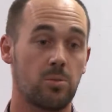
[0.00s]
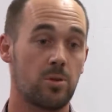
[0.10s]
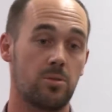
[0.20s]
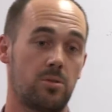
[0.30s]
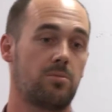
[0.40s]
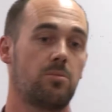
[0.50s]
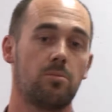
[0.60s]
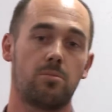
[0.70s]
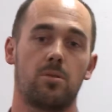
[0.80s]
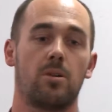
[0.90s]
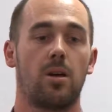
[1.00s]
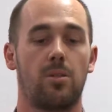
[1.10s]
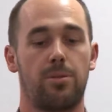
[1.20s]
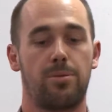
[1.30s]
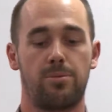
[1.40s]
we would,
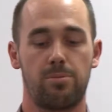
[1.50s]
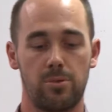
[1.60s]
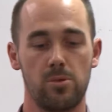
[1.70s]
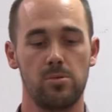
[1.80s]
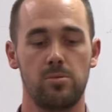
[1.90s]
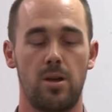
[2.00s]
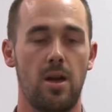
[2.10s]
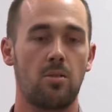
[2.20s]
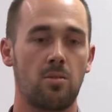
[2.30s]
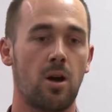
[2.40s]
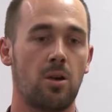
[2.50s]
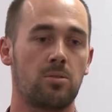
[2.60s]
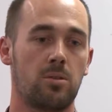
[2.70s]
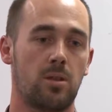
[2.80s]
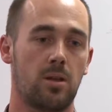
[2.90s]
through our
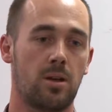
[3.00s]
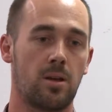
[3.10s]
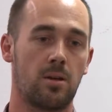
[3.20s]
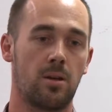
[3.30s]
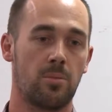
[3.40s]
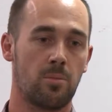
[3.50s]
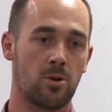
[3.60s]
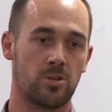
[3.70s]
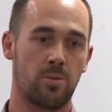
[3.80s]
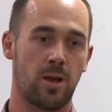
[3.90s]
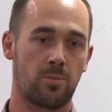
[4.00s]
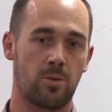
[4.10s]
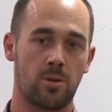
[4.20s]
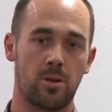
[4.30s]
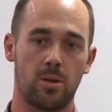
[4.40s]
role at Maurice
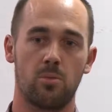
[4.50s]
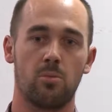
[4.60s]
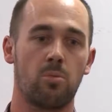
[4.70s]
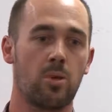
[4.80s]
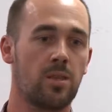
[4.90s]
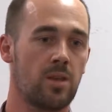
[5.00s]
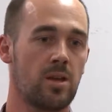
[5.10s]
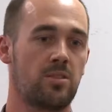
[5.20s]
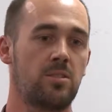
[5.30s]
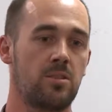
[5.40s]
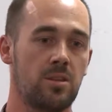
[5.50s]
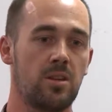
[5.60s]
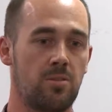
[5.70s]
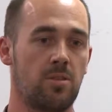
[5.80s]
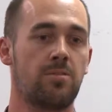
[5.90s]
Blackburn, we're there to
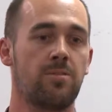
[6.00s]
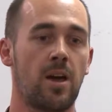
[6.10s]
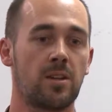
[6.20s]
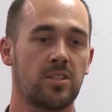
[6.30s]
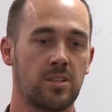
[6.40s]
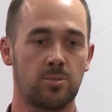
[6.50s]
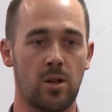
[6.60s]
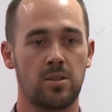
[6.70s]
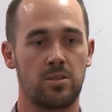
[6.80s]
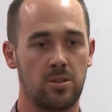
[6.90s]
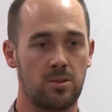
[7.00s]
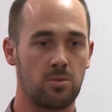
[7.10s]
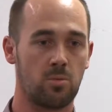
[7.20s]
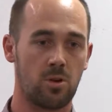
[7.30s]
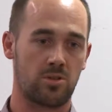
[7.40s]
give you the facts, explain to
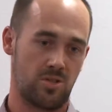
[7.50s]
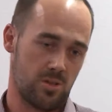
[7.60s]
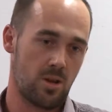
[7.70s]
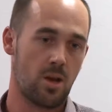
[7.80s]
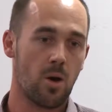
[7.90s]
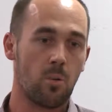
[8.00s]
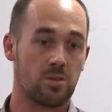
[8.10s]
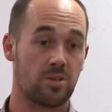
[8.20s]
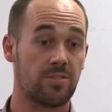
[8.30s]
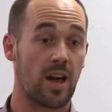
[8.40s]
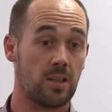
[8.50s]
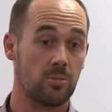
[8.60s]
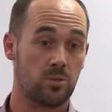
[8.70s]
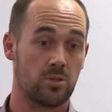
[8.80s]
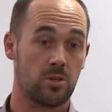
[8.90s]
you what's
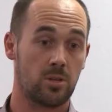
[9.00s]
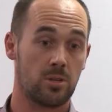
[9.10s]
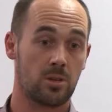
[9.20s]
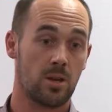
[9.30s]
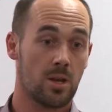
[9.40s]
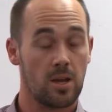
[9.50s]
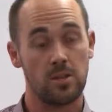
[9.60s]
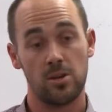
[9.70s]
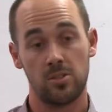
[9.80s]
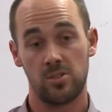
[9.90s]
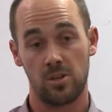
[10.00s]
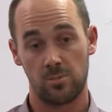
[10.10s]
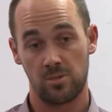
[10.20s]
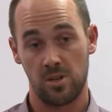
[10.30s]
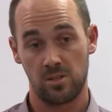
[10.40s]
available to you. In her
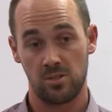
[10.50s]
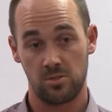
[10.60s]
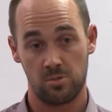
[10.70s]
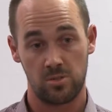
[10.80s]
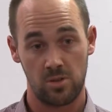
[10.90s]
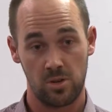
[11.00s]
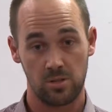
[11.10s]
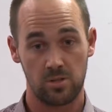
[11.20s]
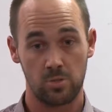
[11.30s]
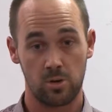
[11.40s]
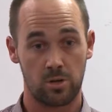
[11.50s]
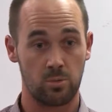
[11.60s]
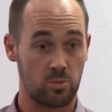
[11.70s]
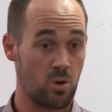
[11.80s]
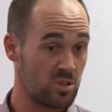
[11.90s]
circumstances, returning to work
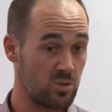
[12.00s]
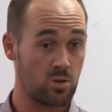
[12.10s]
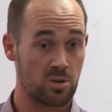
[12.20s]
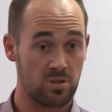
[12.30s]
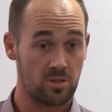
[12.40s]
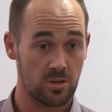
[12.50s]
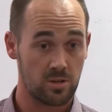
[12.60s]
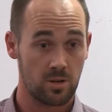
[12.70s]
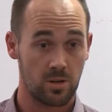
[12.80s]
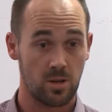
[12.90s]
was what she wanted to do.